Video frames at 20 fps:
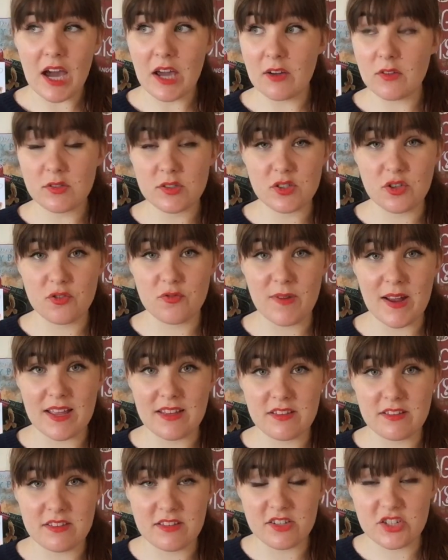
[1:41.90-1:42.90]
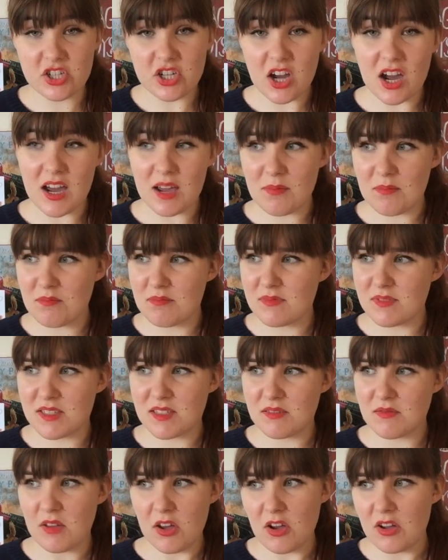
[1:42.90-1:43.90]
I also read The
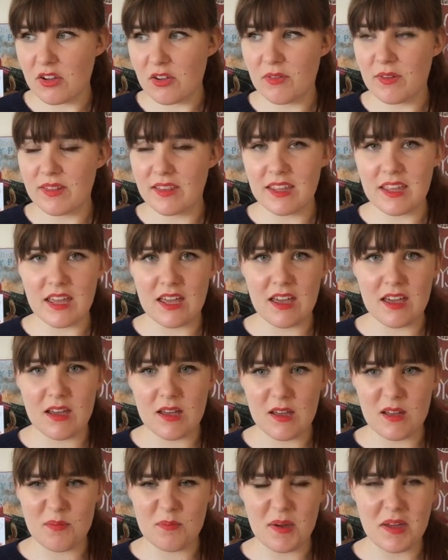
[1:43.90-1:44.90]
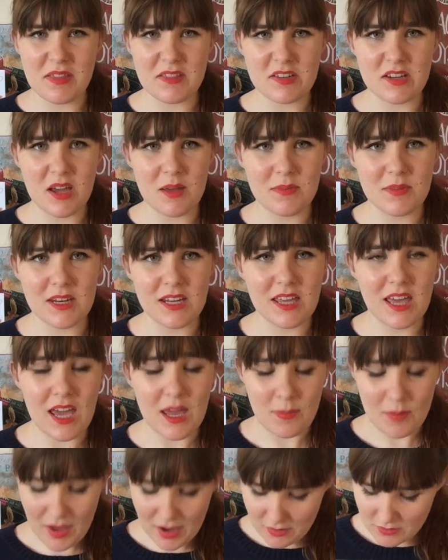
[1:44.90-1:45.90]
Chimes earlier in the year, about the time that it
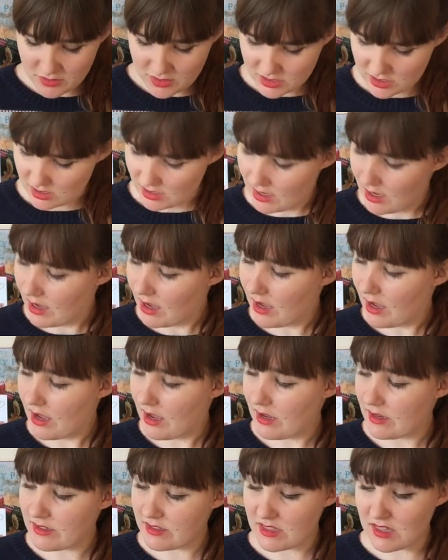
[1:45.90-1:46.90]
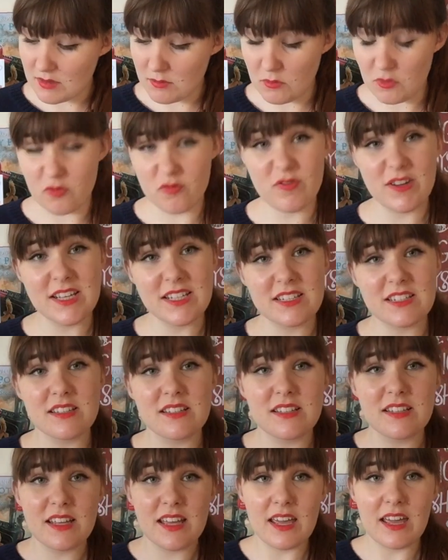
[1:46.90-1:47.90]
came out, and then more
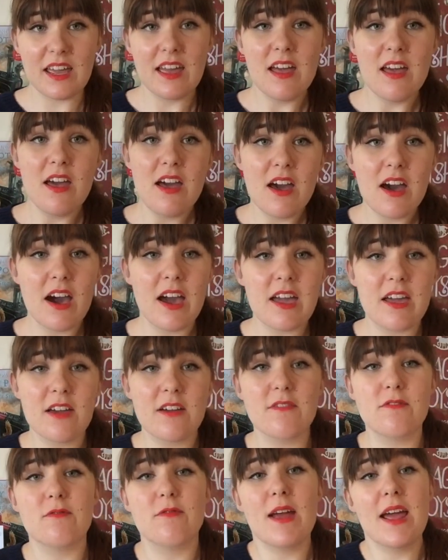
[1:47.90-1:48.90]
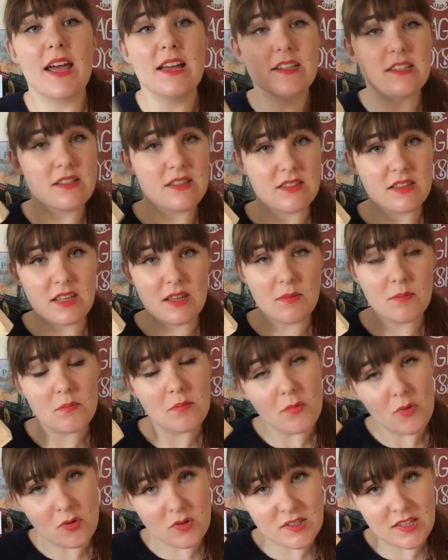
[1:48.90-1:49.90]
recently I have read The
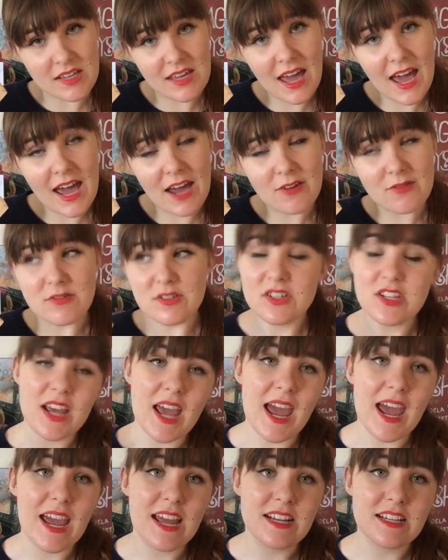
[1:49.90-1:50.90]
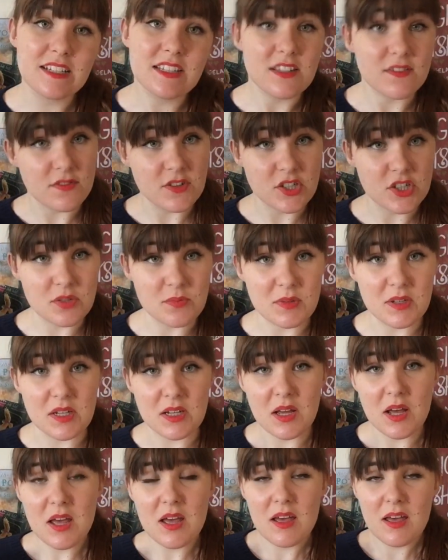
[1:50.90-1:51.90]
Moor's Account and The
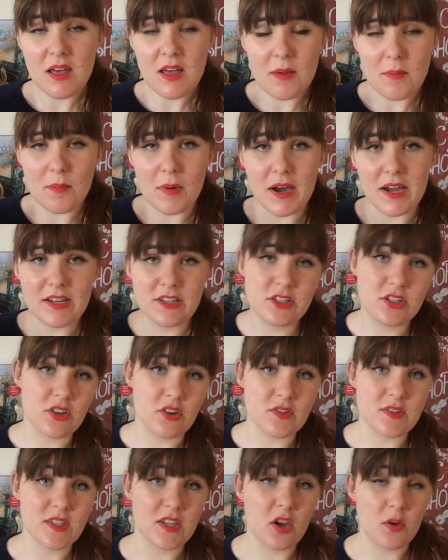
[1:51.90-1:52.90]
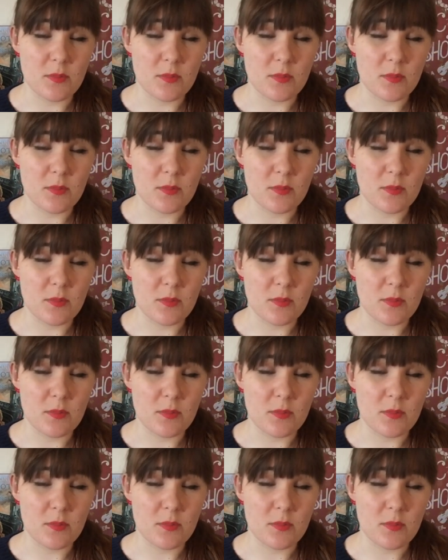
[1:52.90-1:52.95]
Fishermen by Chigozie